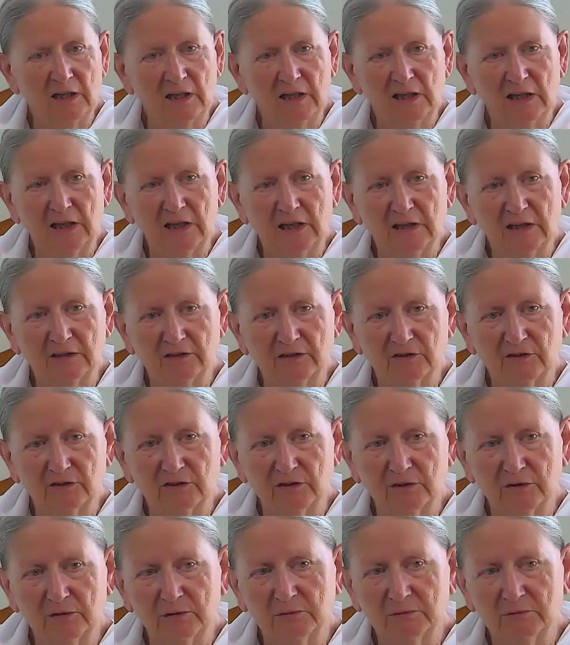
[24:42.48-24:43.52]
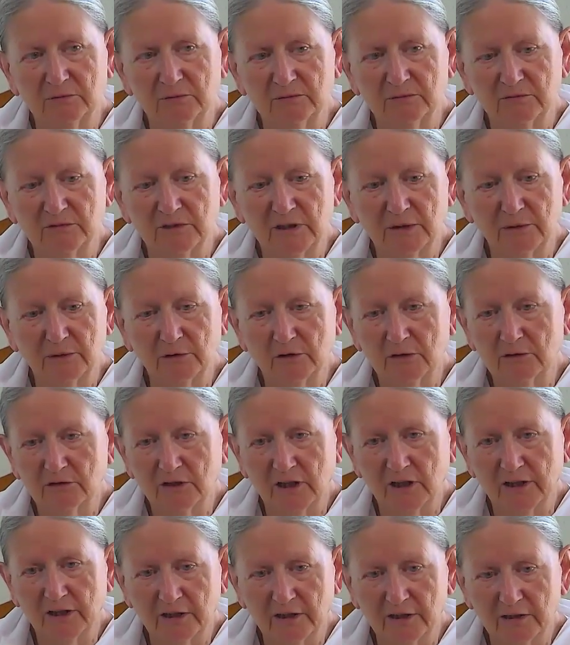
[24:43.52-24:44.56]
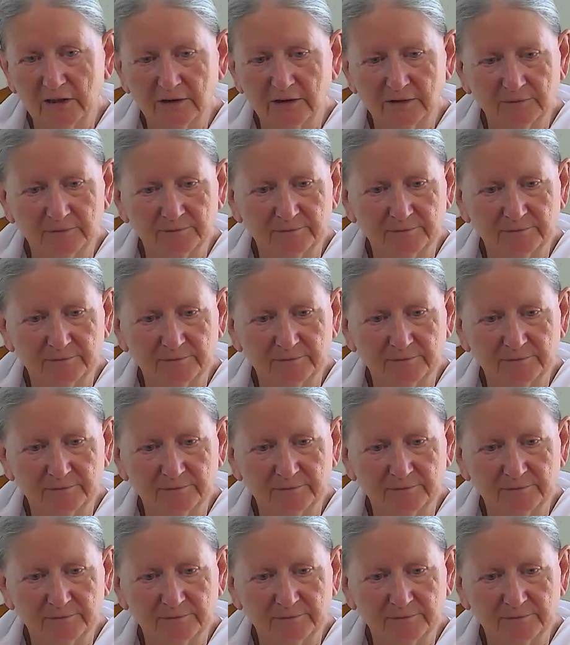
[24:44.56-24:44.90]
And so they won't like it.